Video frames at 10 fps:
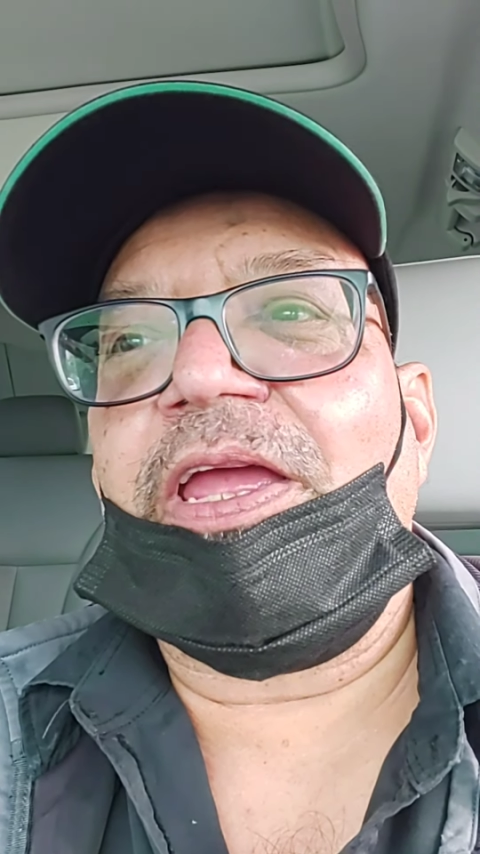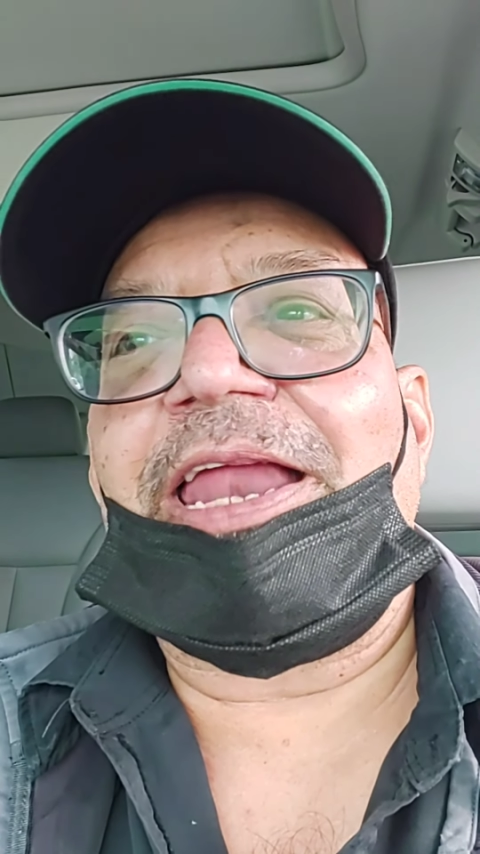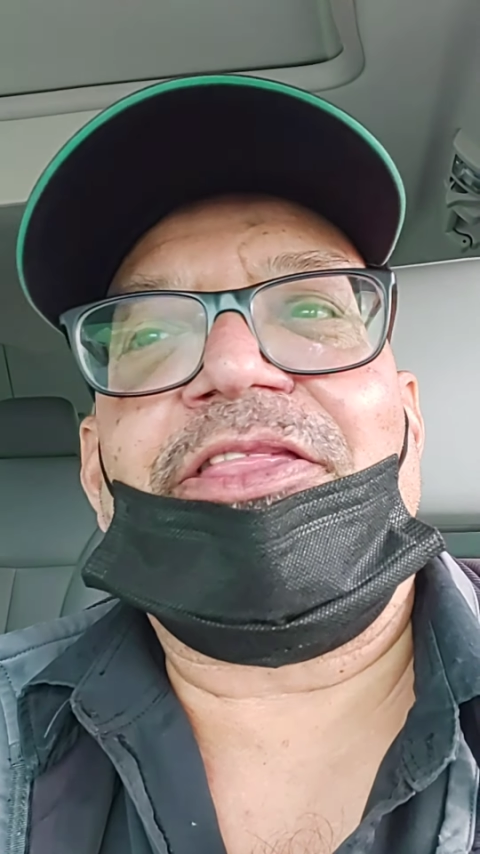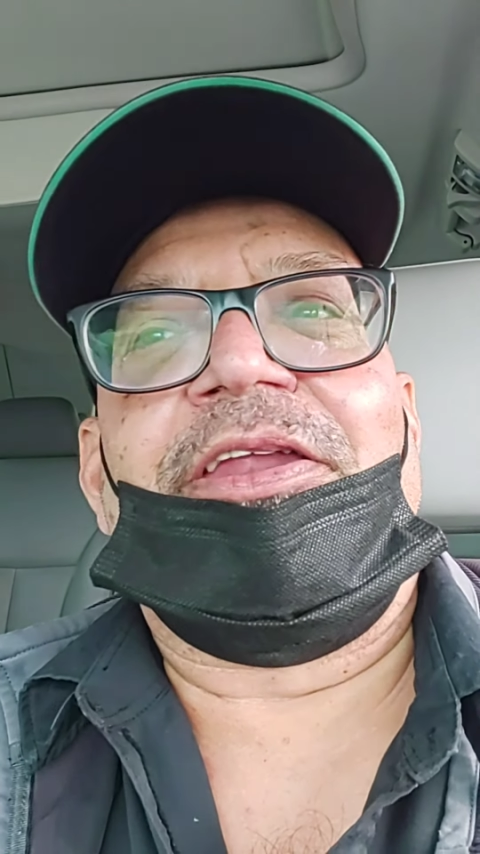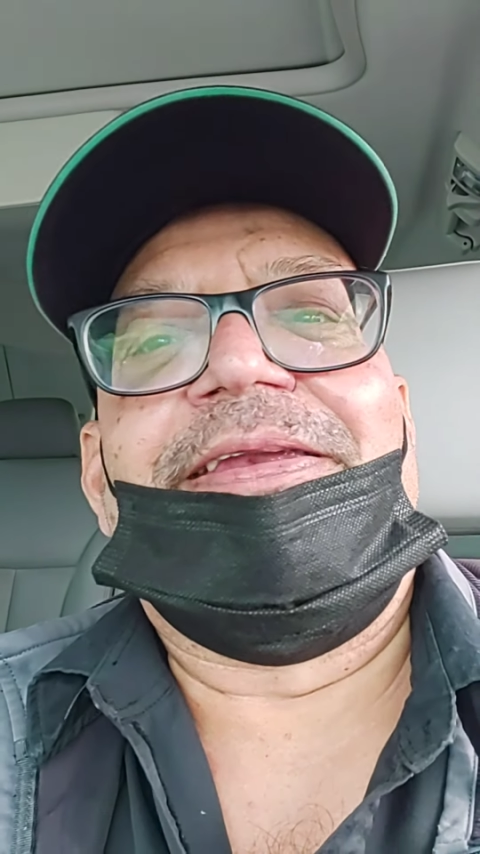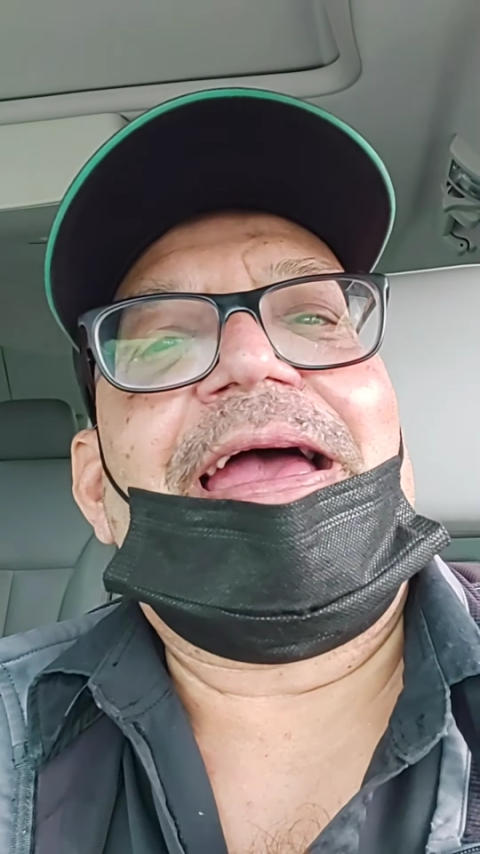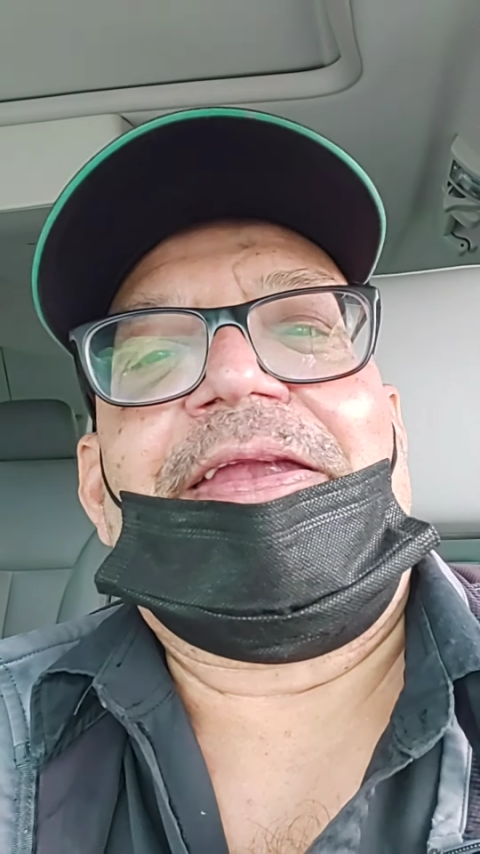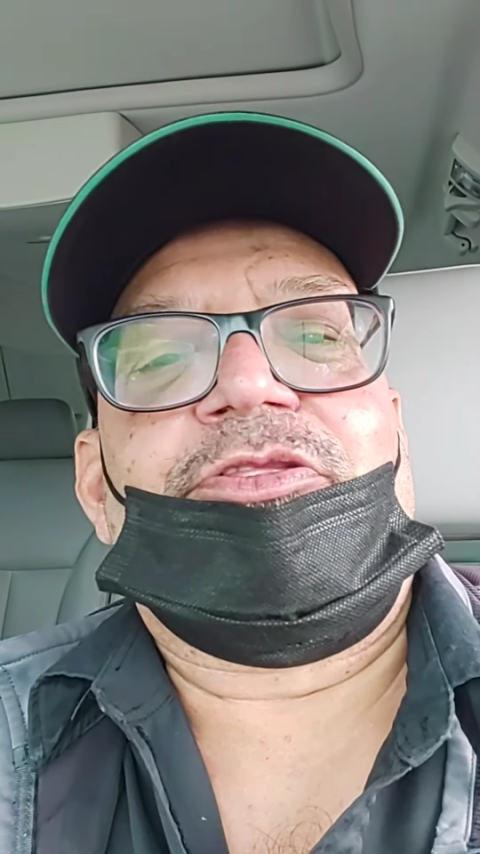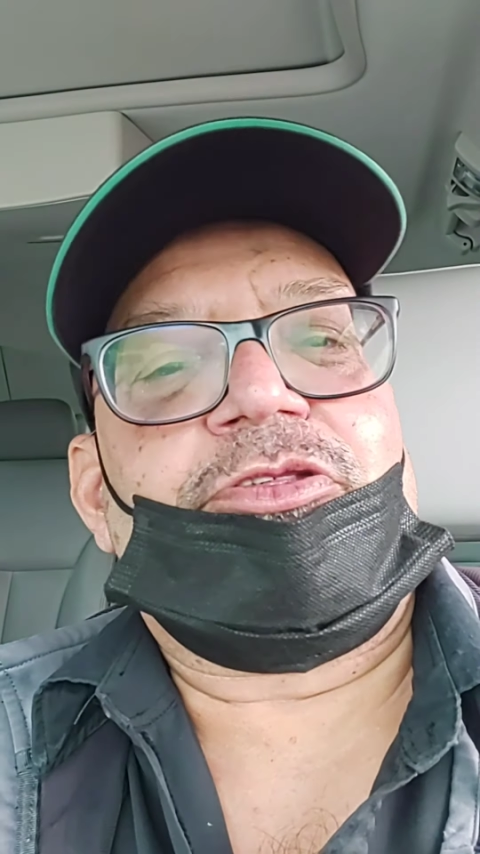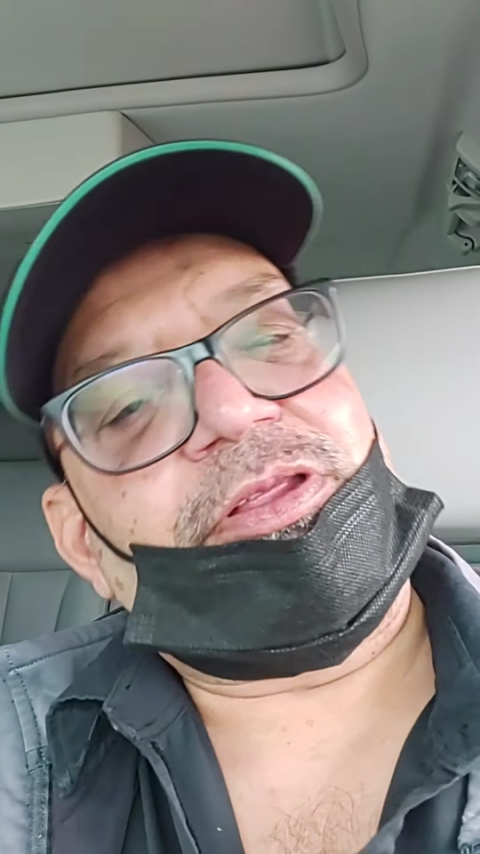Cats Can
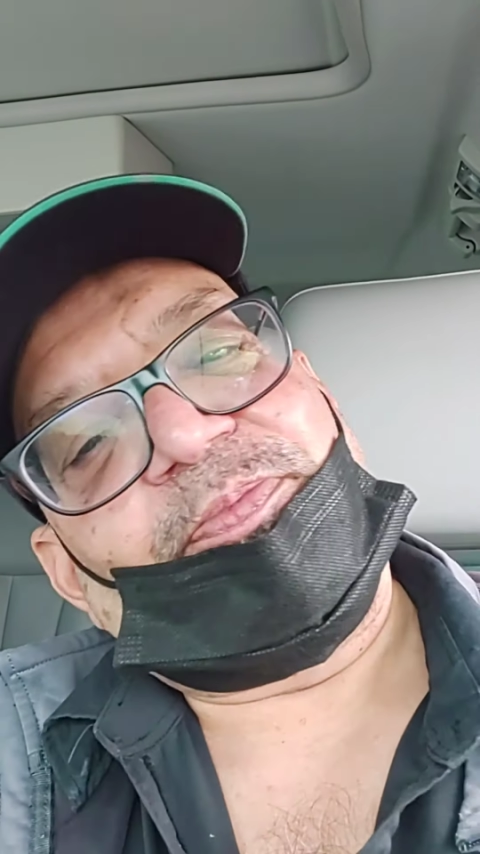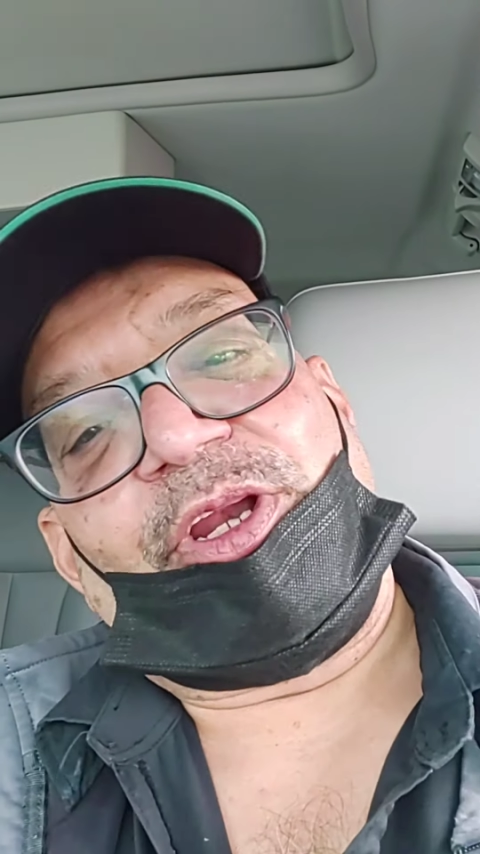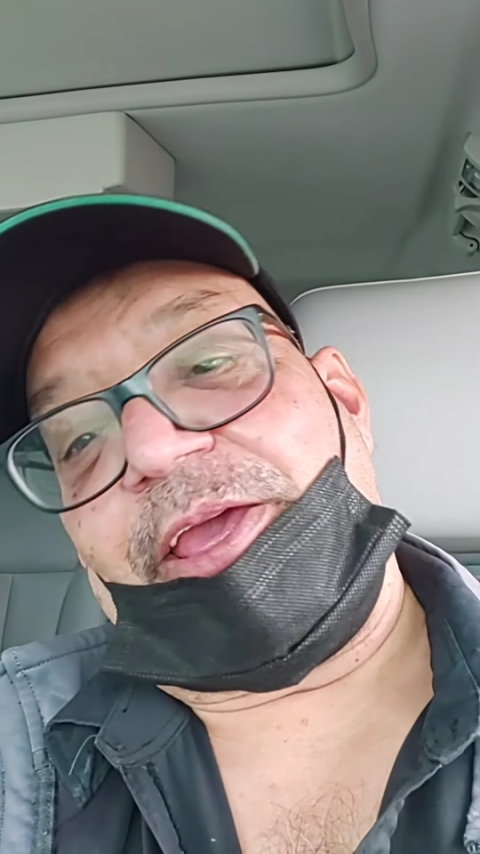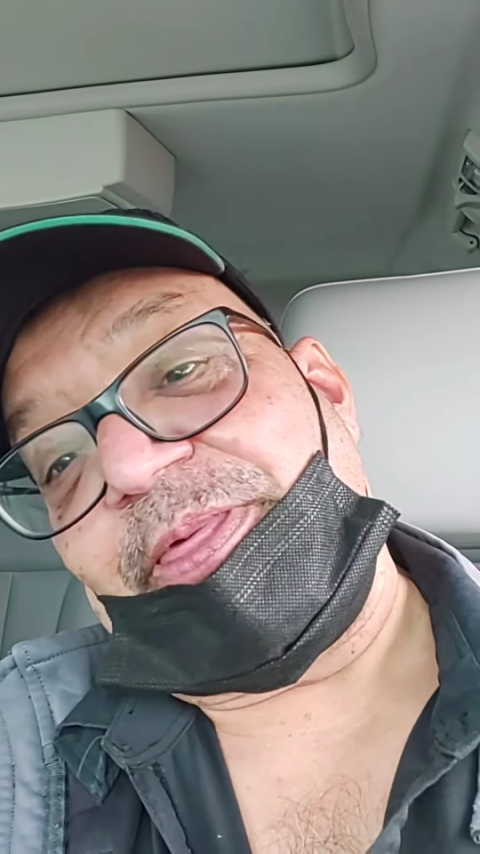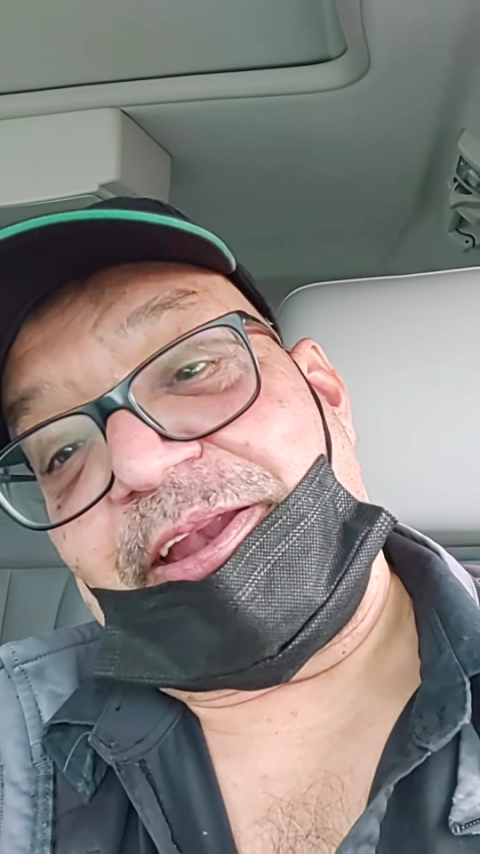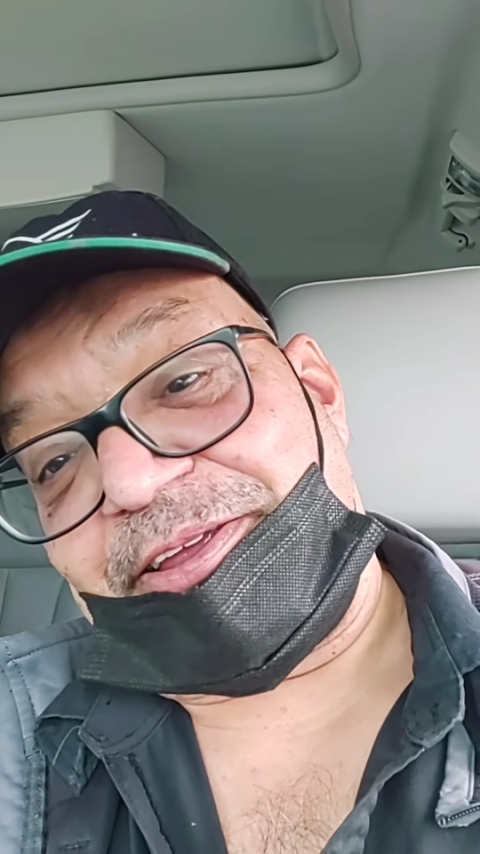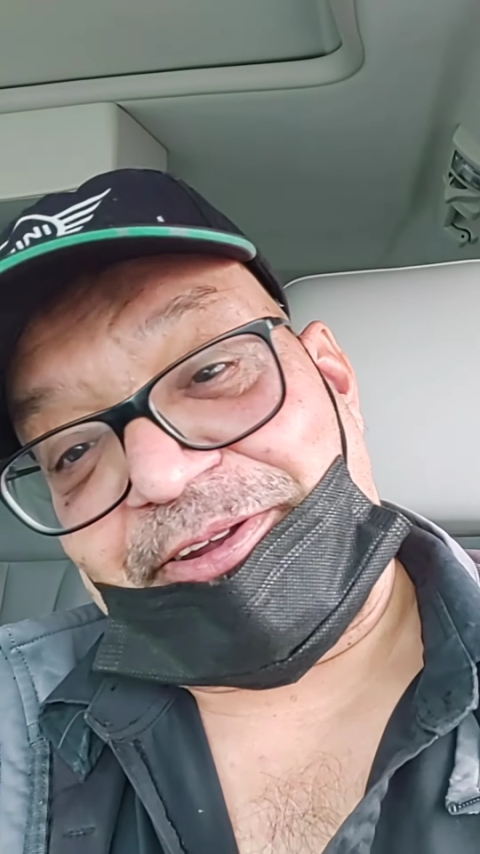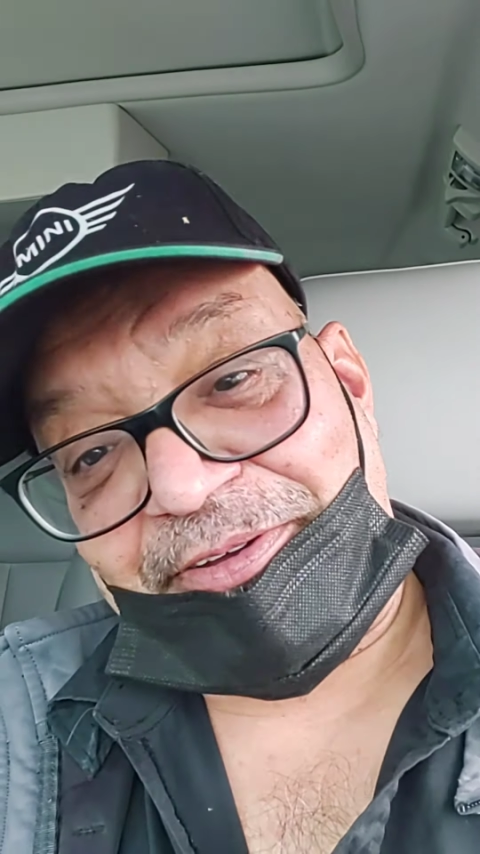Dance or something like that,